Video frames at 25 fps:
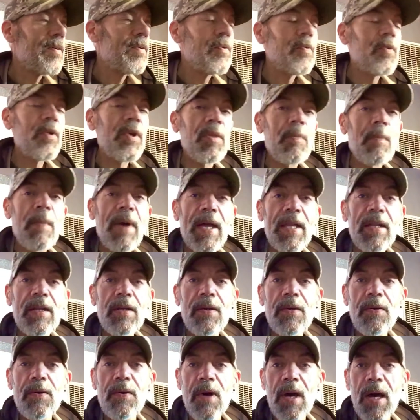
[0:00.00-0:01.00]
with my
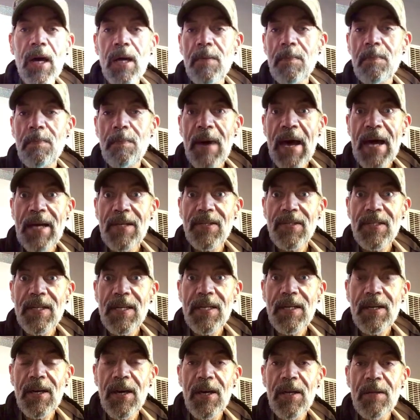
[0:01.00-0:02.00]
new
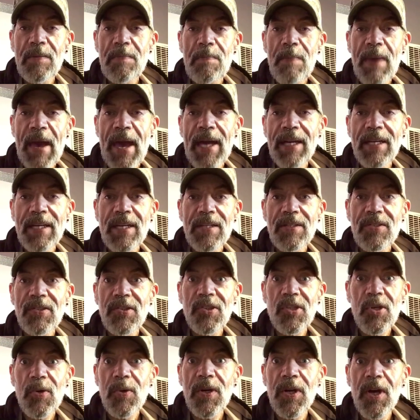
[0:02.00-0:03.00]
unboxing, unbagging,
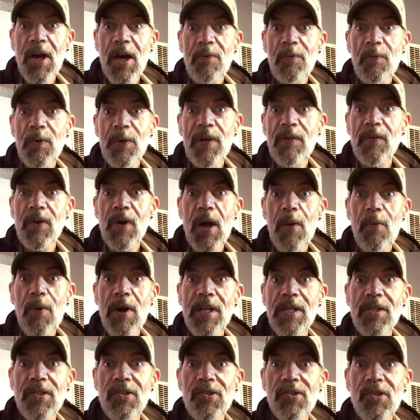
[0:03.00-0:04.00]
showing off whatever I
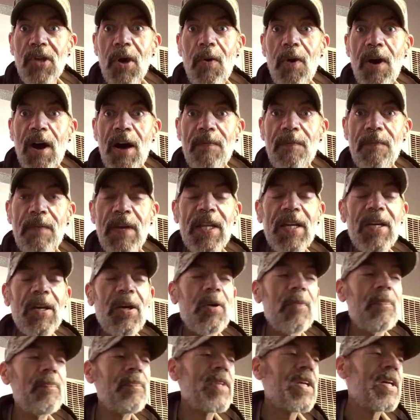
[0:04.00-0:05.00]
want to show off
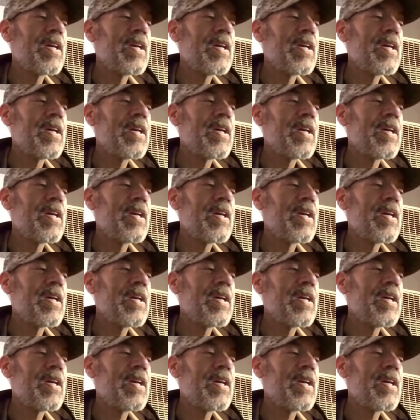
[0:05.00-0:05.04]
video.